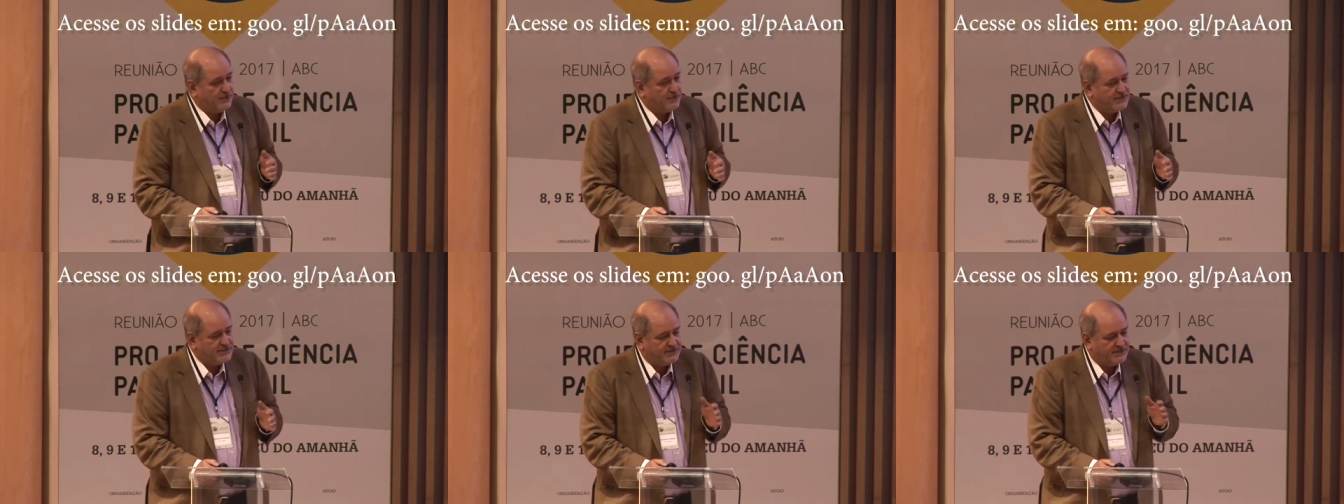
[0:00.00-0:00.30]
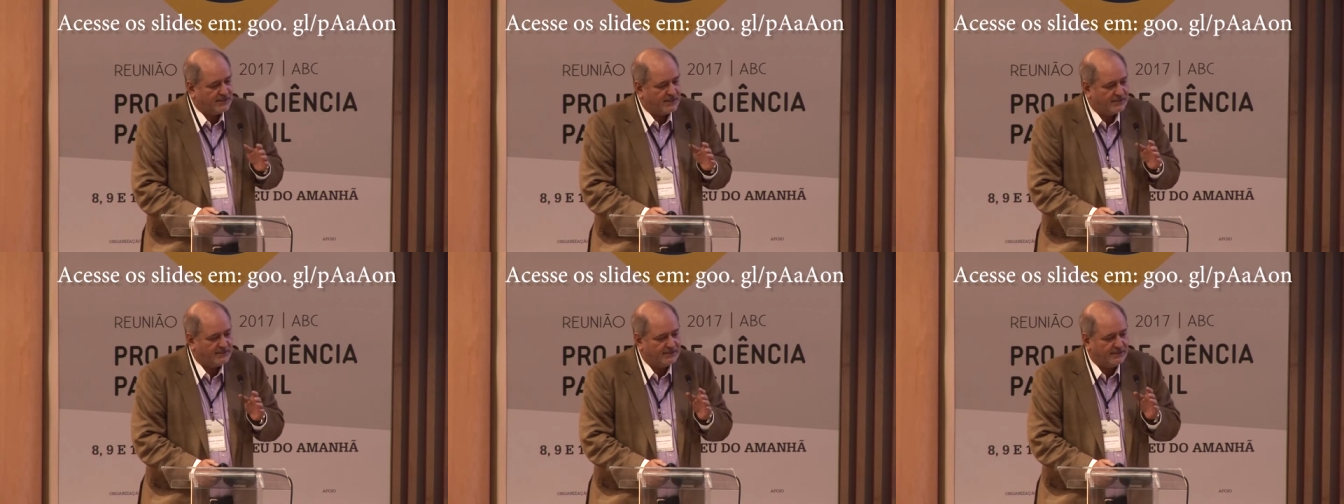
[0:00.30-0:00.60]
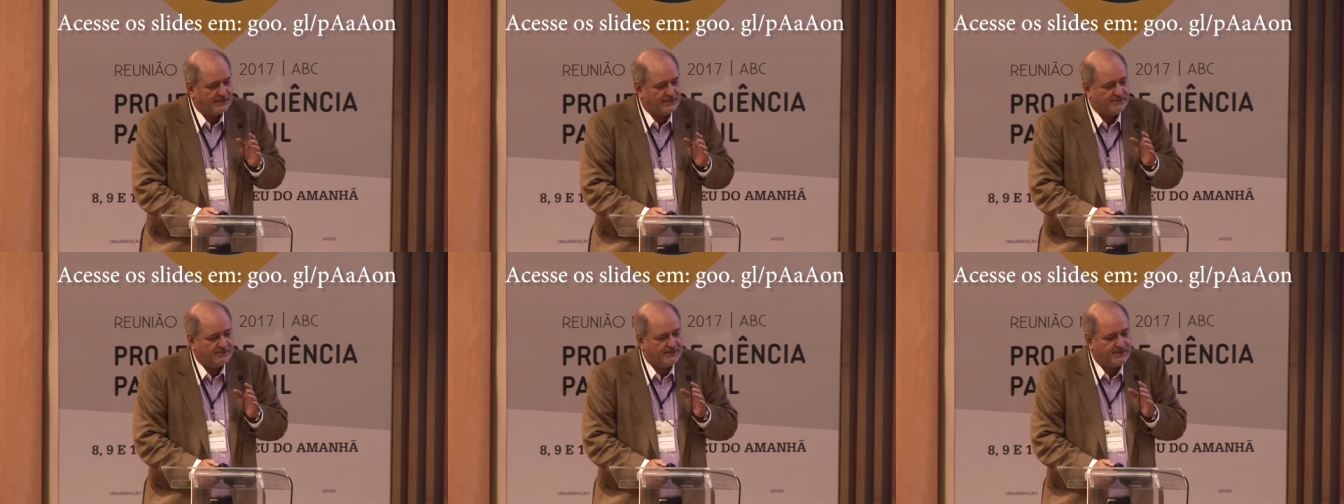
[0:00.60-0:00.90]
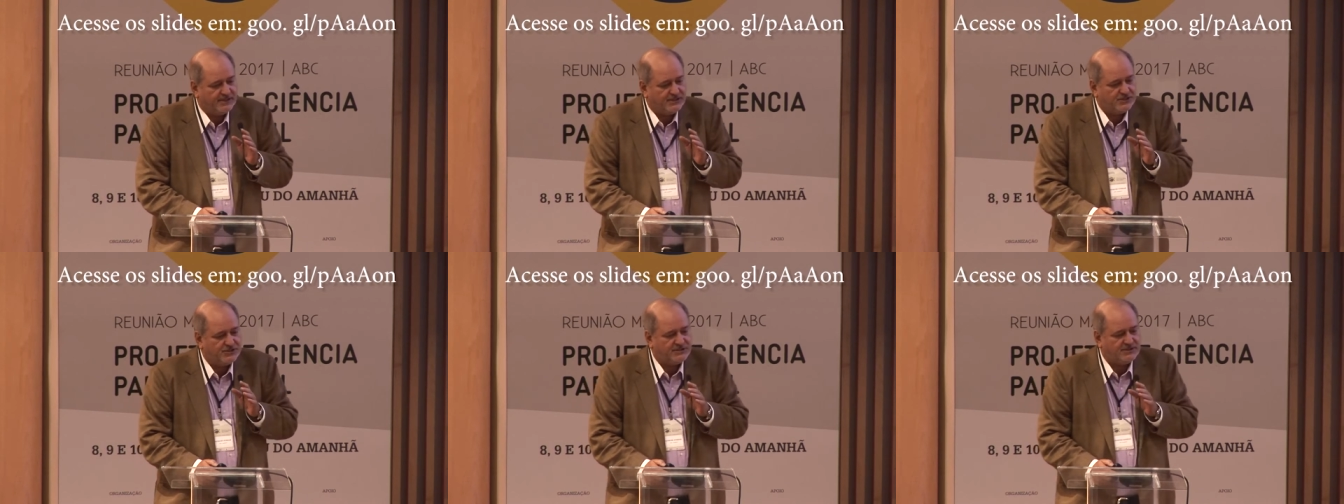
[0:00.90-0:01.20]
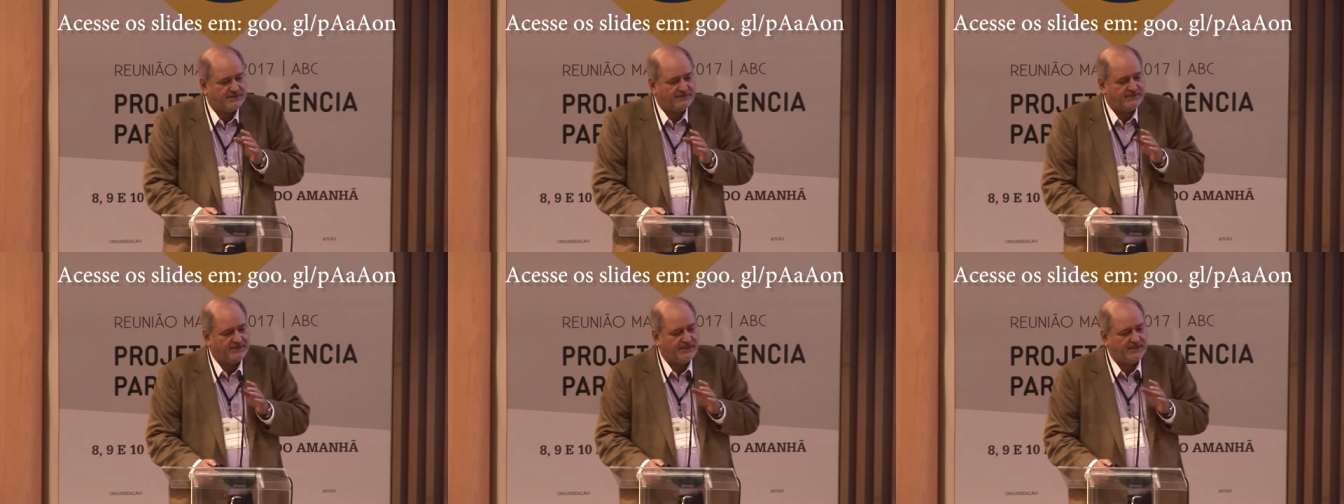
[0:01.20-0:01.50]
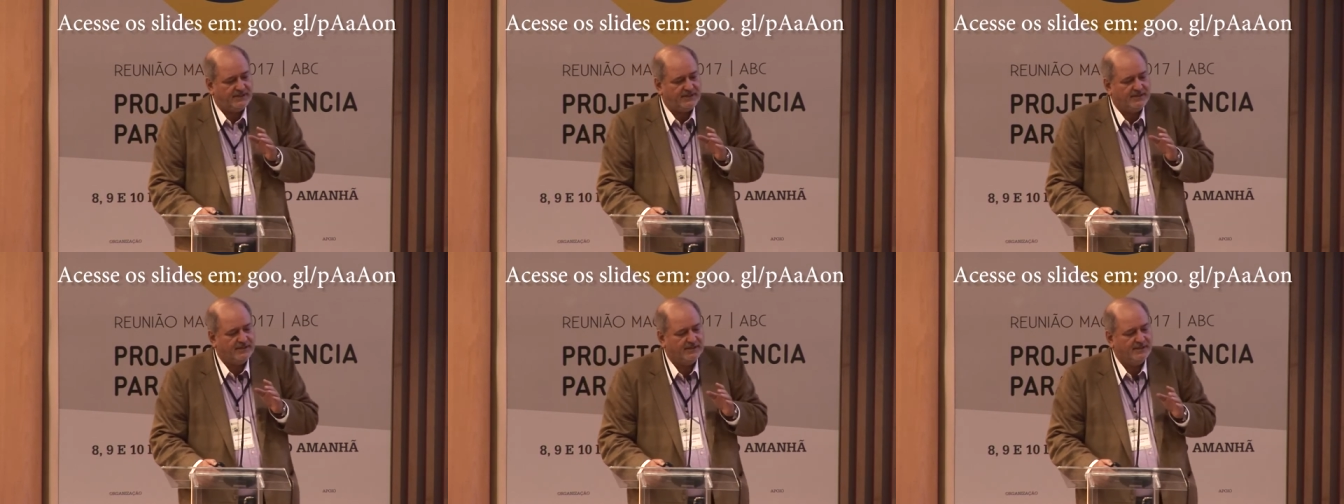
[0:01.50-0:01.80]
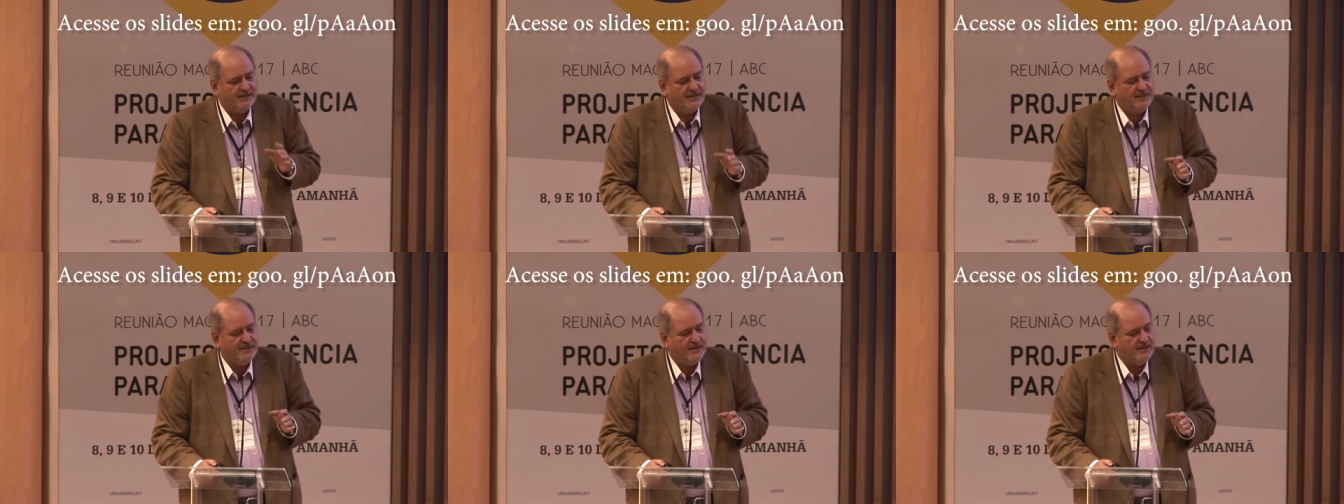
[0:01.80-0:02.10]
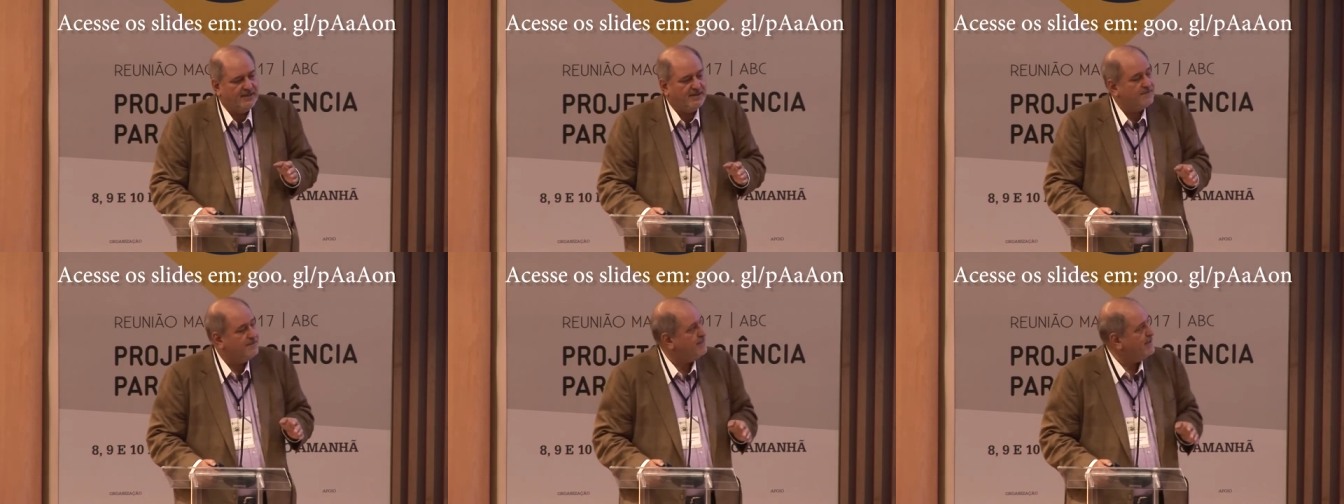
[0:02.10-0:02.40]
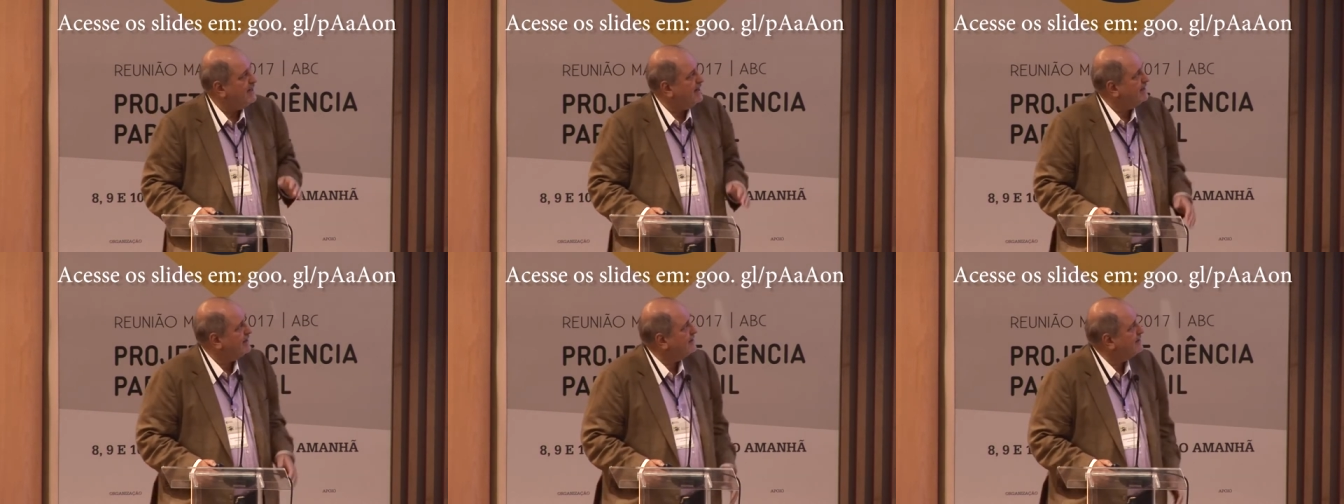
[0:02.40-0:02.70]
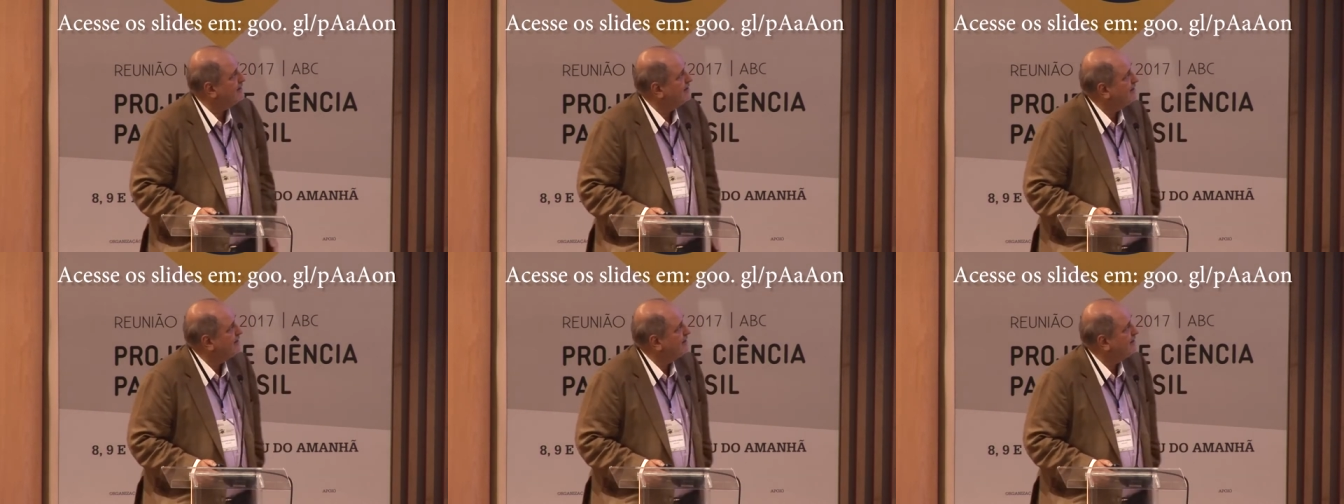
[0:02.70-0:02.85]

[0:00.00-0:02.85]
all started with HCV back